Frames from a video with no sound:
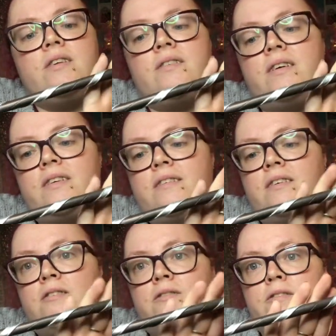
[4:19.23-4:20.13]
nice
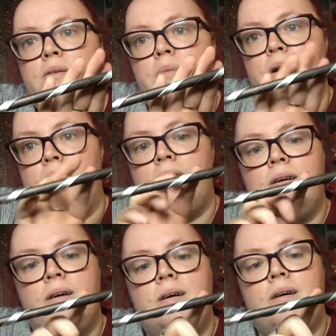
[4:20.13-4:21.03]
silver ribbon
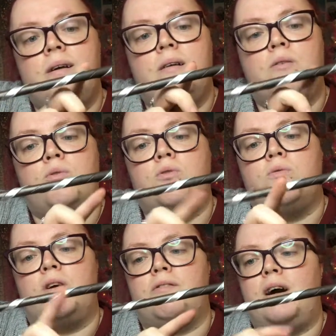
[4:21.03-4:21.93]

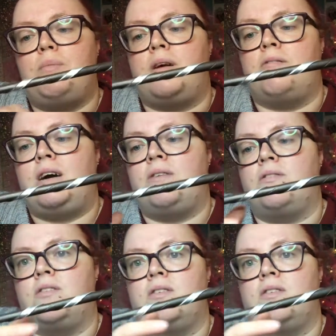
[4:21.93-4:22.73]
like wrapping around